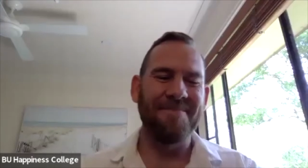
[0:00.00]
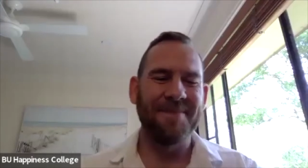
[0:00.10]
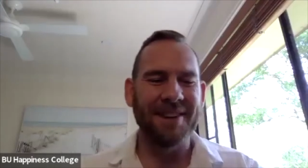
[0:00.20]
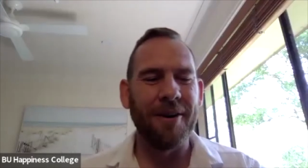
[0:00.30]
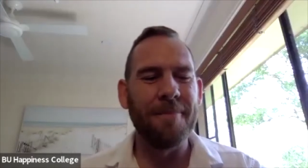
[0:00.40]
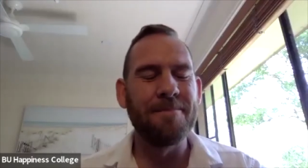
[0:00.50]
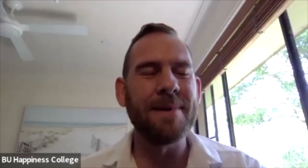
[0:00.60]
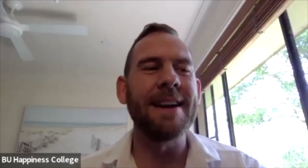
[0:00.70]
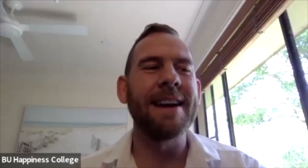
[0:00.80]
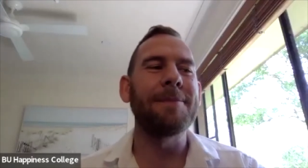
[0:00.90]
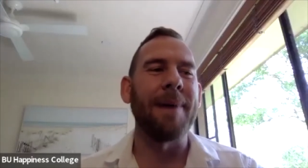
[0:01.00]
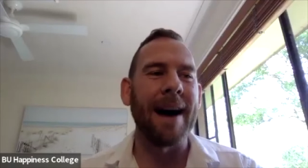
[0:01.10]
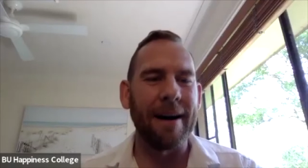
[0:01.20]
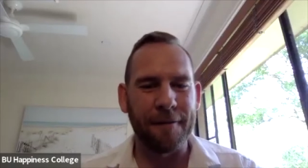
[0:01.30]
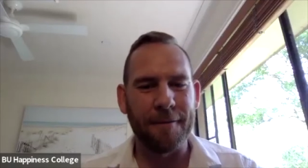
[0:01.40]
so a big
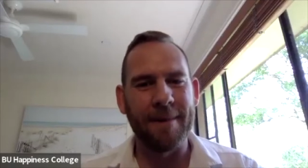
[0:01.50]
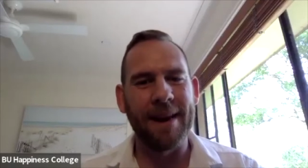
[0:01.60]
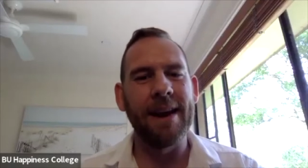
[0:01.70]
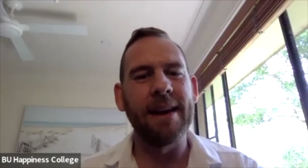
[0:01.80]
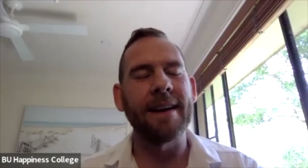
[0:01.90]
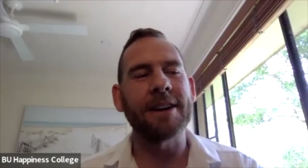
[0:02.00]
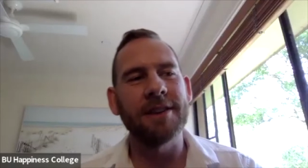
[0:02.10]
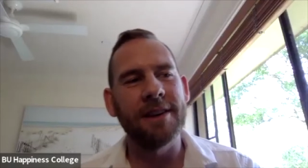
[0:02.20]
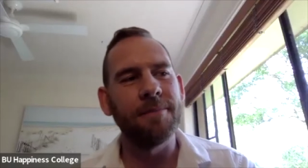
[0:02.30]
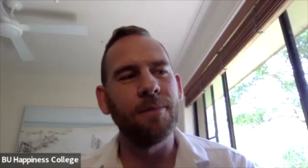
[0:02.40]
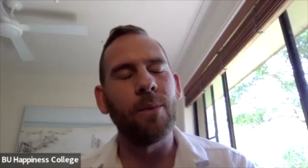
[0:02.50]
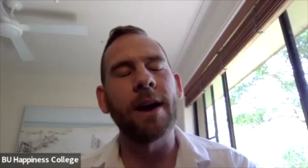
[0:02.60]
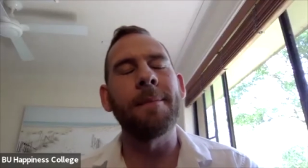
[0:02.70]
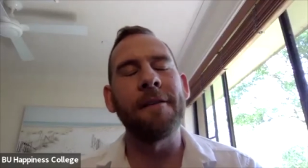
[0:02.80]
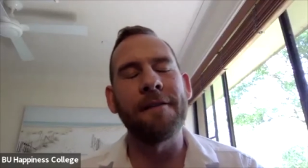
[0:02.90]
part for me, it's actually one
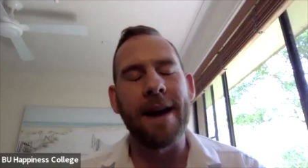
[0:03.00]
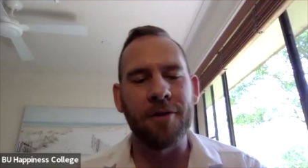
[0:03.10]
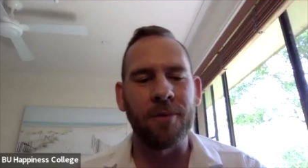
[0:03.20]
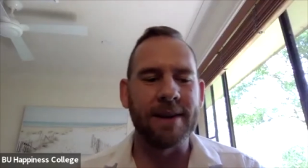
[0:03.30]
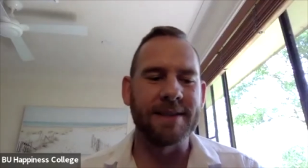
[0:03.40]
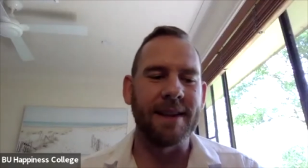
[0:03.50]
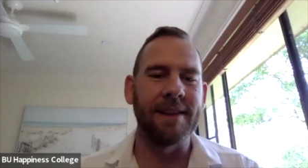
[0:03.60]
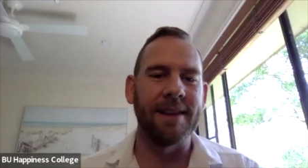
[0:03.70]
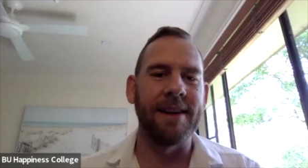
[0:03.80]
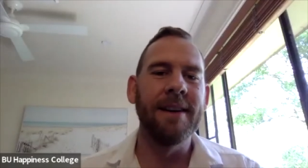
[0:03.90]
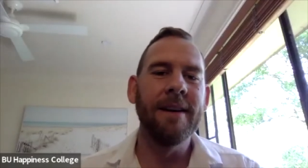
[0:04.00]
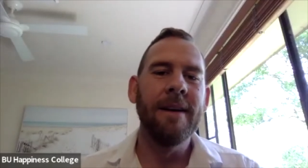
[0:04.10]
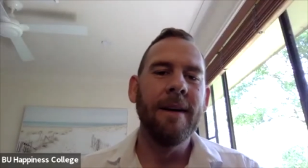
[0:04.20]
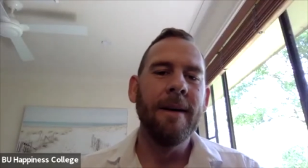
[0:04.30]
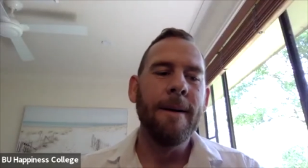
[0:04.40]
of my favorite ones lately.
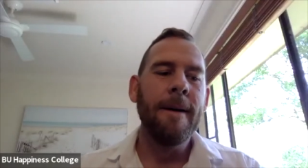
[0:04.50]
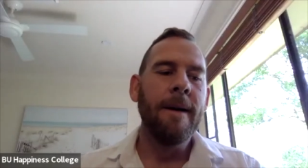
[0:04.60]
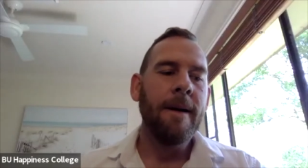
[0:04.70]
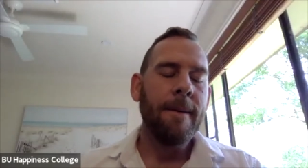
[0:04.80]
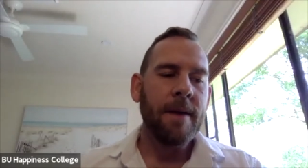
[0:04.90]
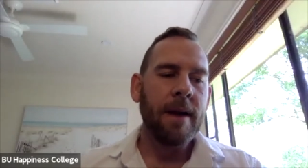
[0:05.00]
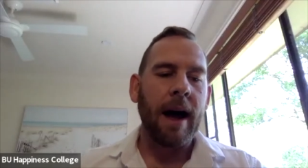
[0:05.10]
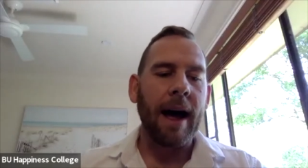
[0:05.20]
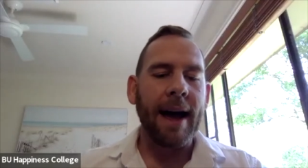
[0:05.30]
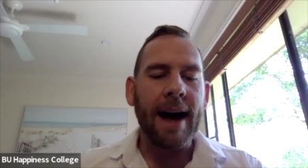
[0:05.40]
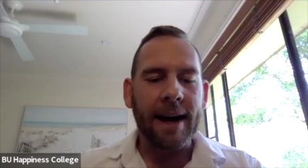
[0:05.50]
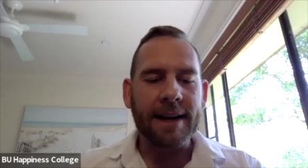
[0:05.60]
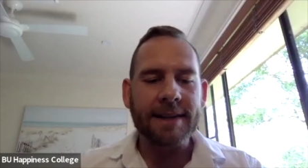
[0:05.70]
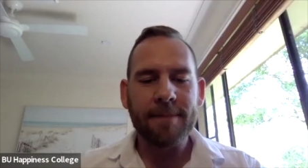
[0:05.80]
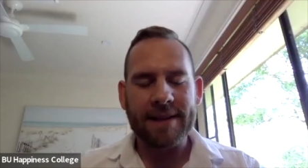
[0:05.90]
I
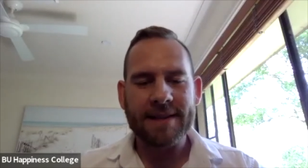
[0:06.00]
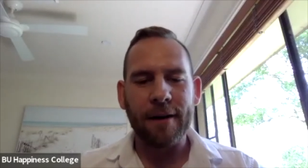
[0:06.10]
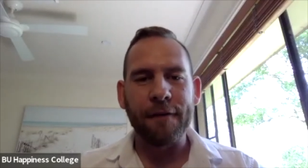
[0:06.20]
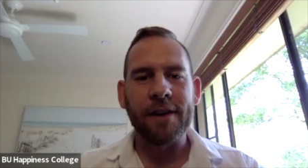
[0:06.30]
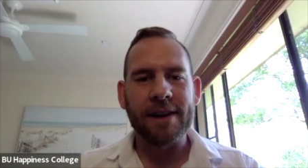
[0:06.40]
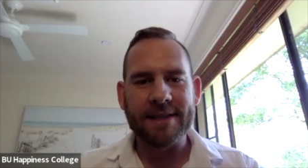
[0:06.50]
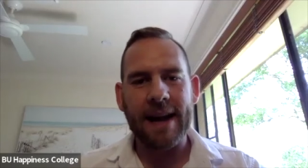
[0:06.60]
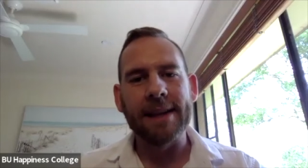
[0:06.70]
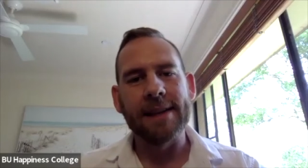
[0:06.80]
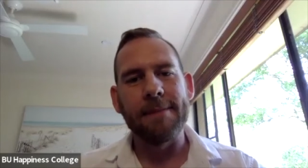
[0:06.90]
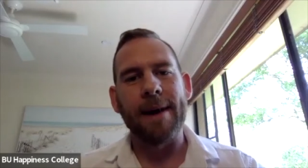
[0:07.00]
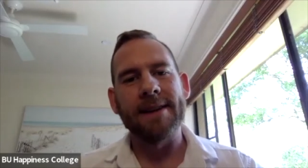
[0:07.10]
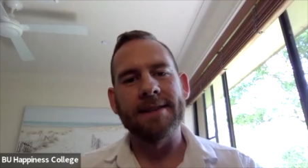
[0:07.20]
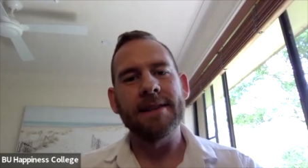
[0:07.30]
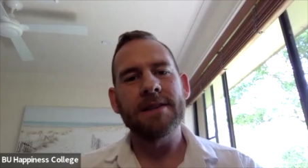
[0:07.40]
ask myself on a daily
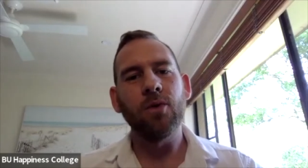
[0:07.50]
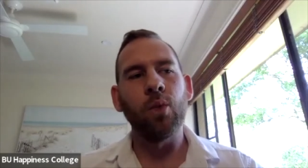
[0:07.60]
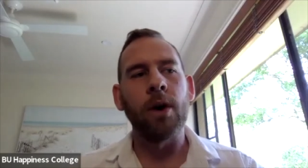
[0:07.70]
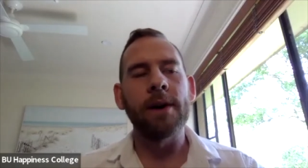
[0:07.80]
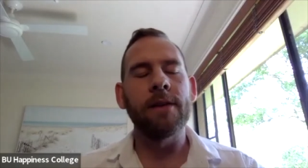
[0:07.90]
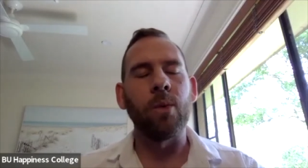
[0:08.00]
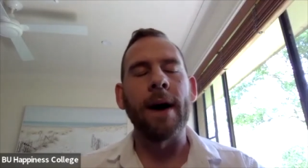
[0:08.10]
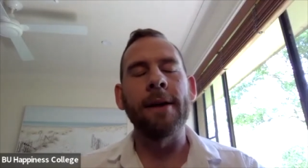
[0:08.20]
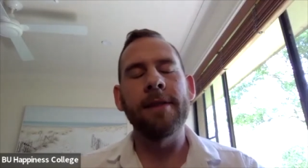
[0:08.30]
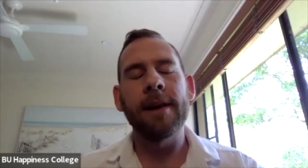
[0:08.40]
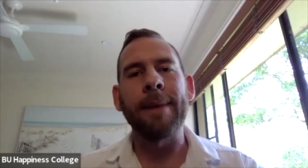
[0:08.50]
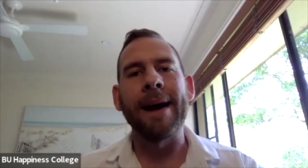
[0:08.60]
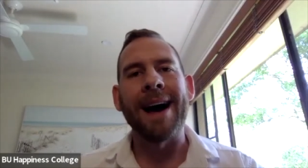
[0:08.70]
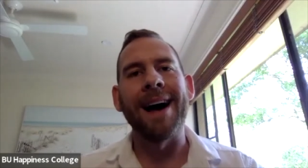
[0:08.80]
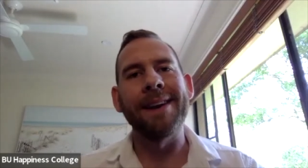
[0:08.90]
basis, what is one thing my
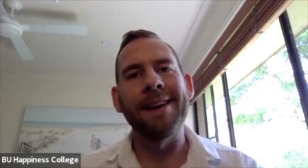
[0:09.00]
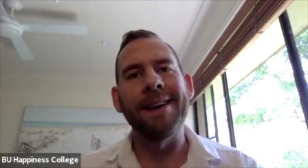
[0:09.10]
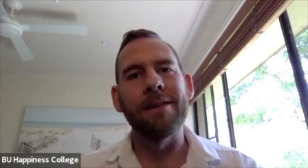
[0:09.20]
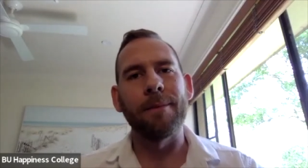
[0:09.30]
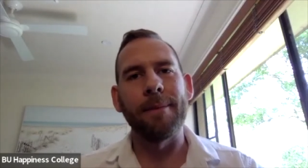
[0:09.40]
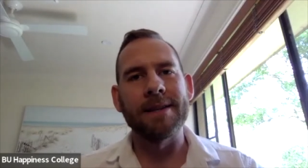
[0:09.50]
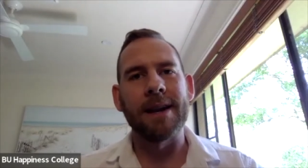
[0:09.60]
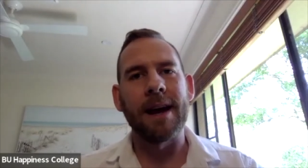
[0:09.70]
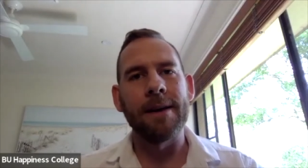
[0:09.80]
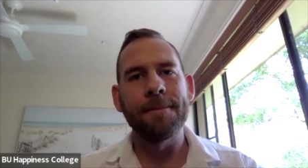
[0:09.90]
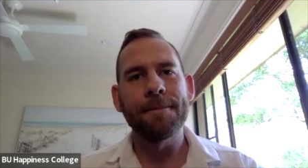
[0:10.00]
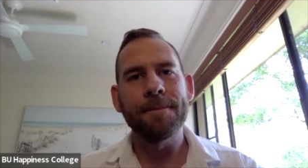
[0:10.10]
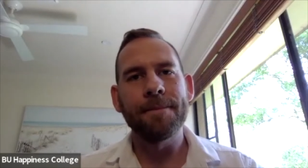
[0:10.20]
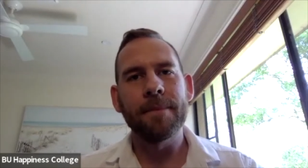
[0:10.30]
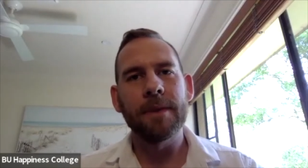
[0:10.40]
heart needs from me today?
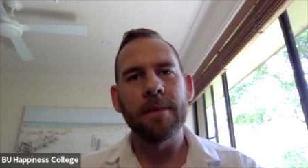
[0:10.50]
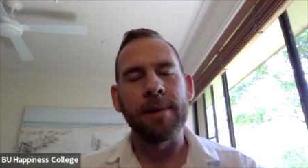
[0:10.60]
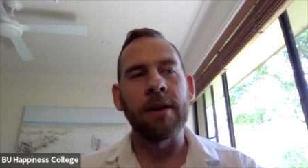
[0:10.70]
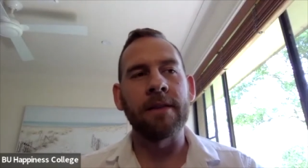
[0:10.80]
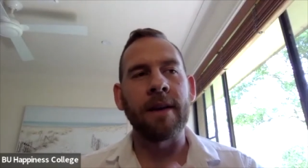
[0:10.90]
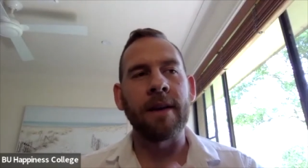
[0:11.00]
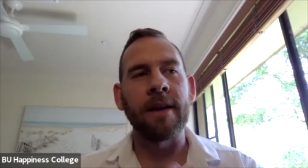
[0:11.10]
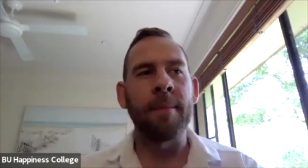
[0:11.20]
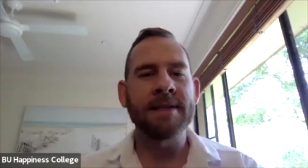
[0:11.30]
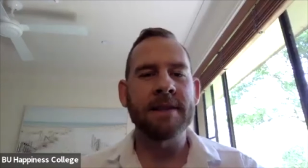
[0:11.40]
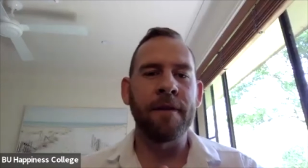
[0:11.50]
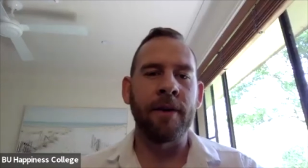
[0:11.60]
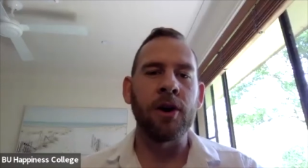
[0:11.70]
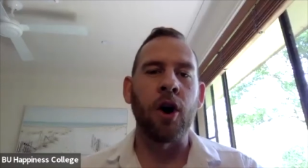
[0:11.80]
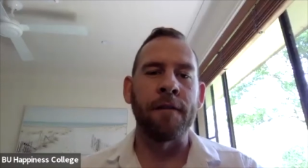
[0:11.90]
because I find myself
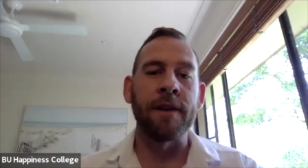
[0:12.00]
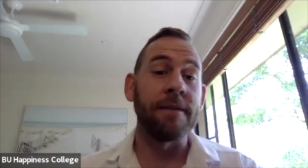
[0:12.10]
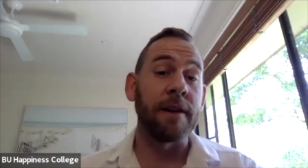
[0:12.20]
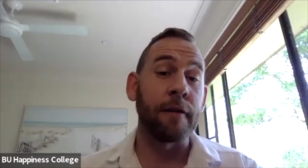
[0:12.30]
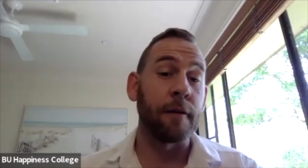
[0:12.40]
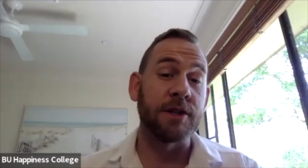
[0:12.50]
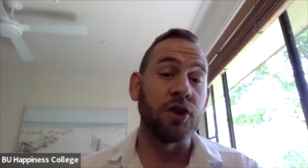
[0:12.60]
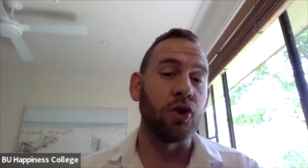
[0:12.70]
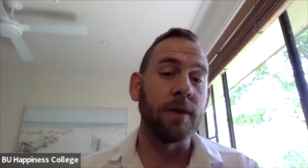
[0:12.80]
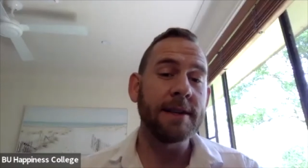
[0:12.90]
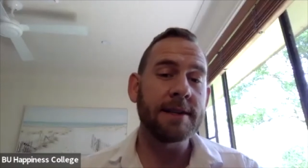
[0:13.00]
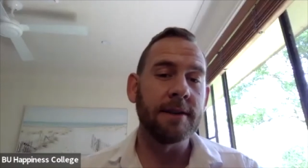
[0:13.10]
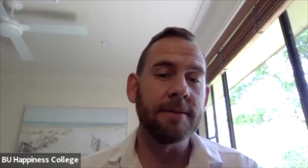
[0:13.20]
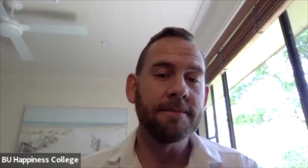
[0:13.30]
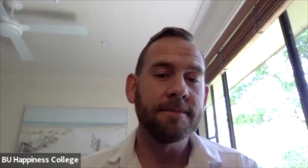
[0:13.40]
very mm-hmm. often living from a to do list
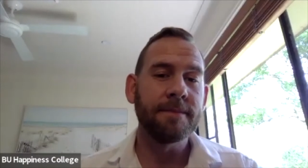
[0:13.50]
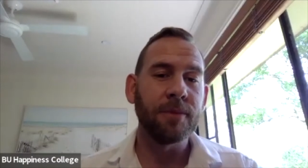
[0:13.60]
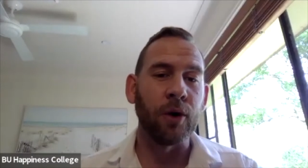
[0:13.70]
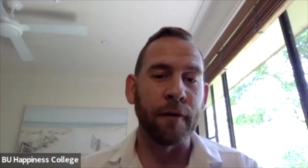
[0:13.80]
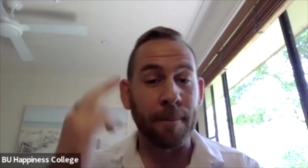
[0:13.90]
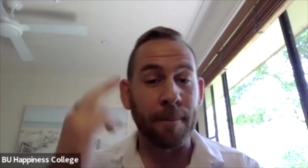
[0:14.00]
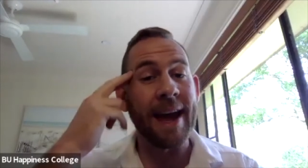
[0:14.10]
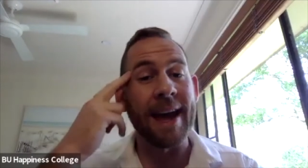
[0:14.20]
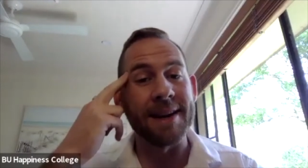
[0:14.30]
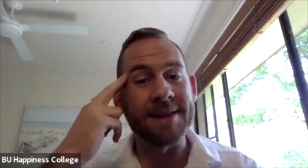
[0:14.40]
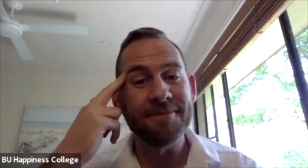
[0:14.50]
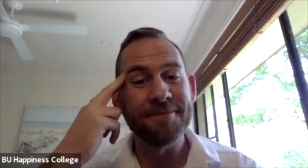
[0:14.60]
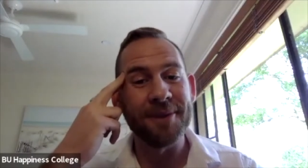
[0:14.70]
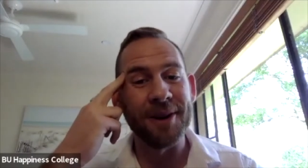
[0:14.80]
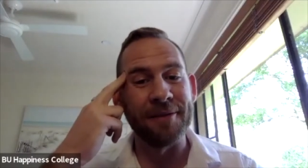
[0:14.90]
or from my head mm.
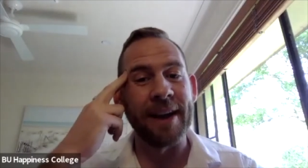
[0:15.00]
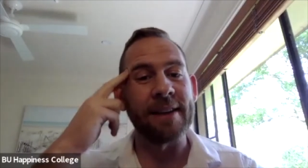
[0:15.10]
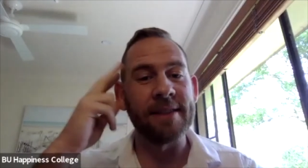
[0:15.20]
of like,